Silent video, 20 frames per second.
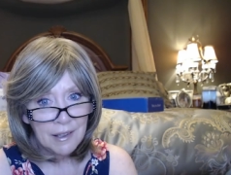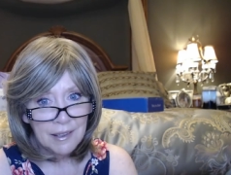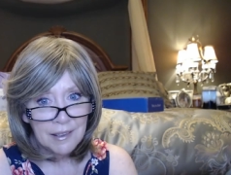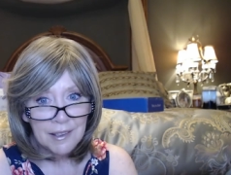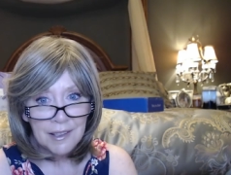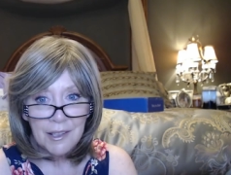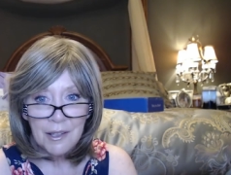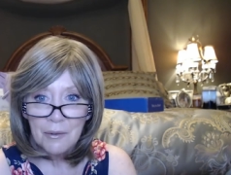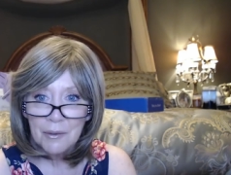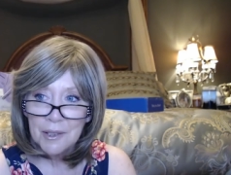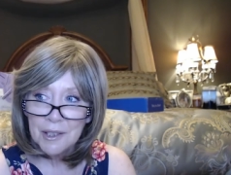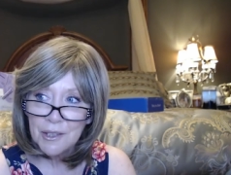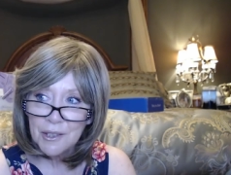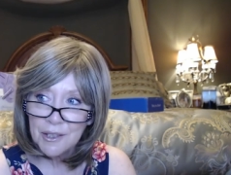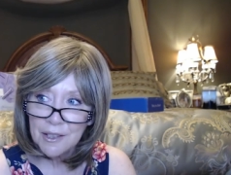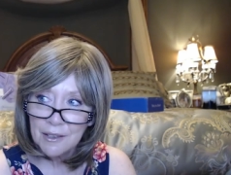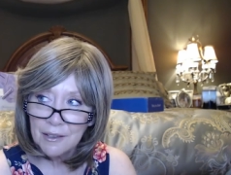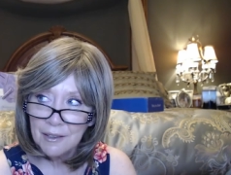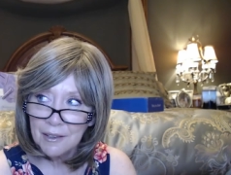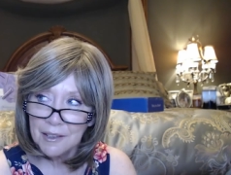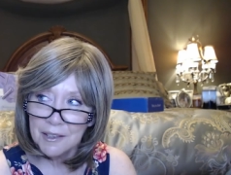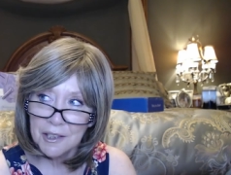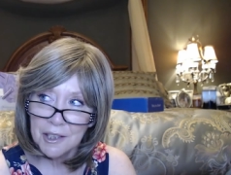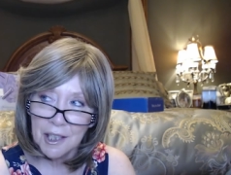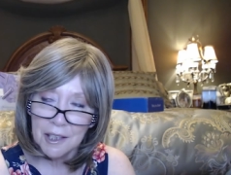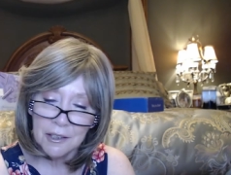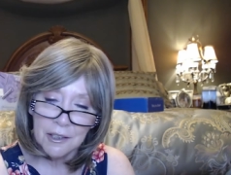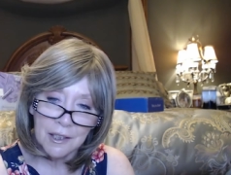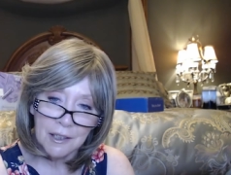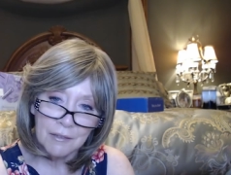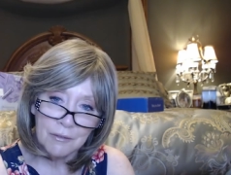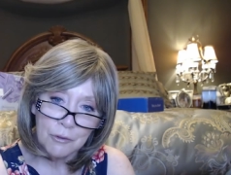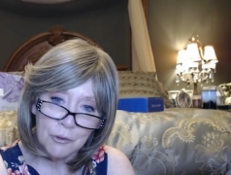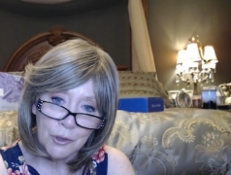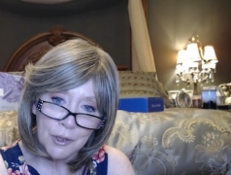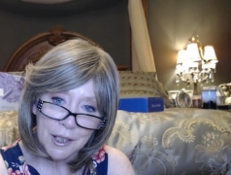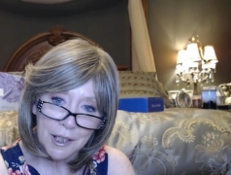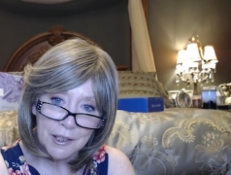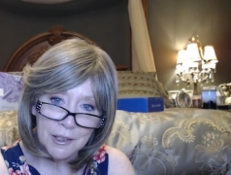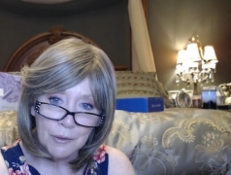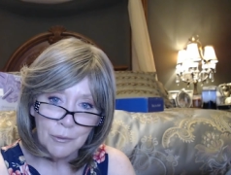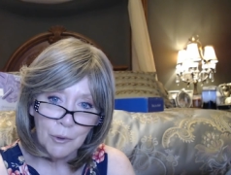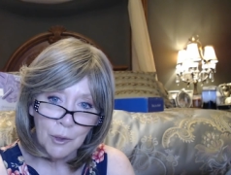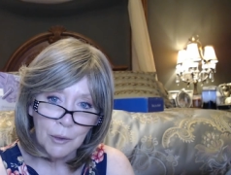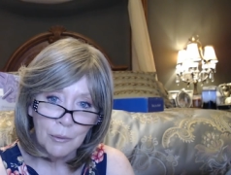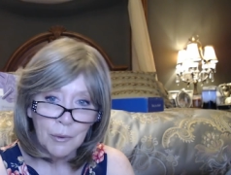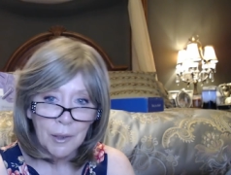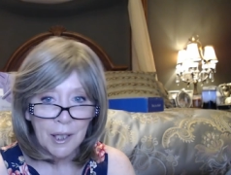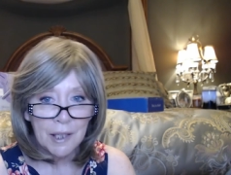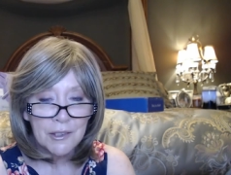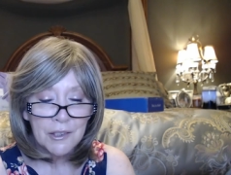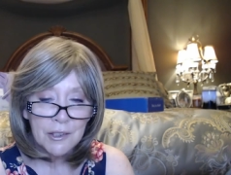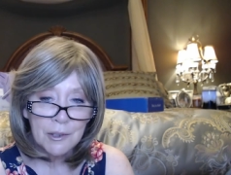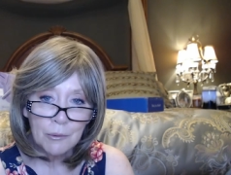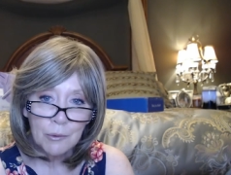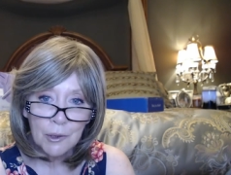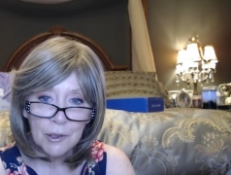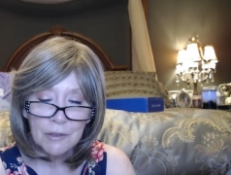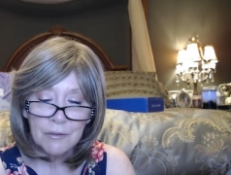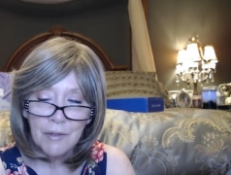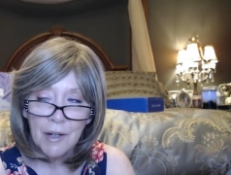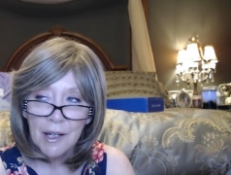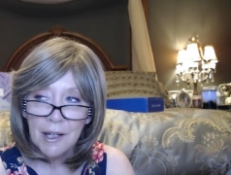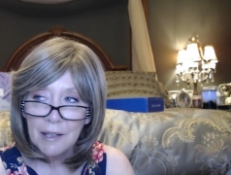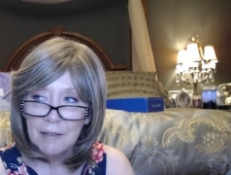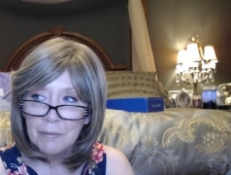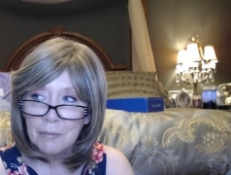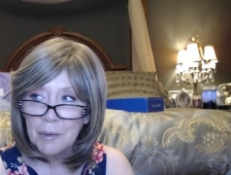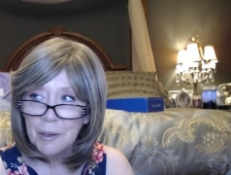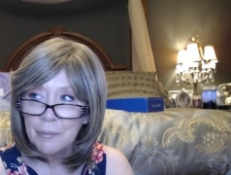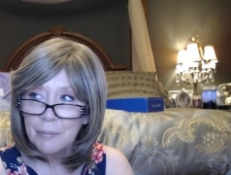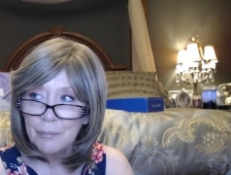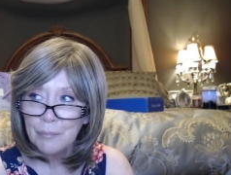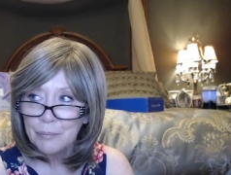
you know, and it's still, it's like you got four days of work. Well, still work five, but